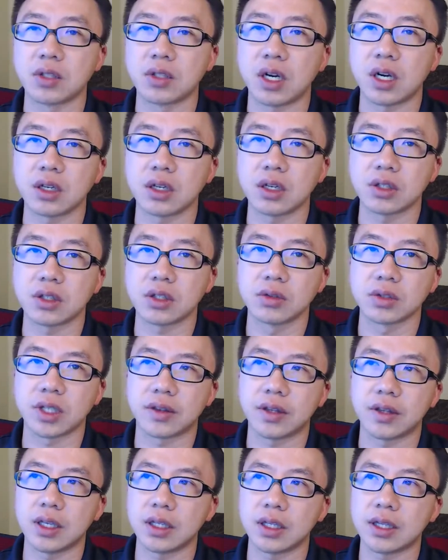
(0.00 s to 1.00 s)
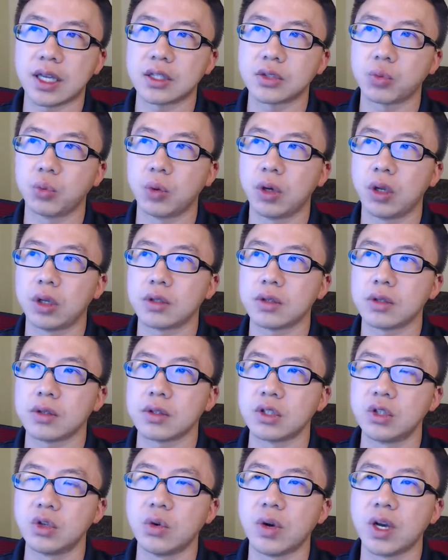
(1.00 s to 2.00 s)
of target schools. I think that's what
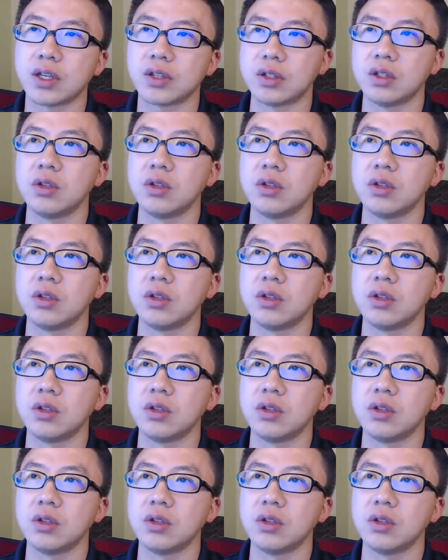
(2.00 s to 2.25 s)
U.S.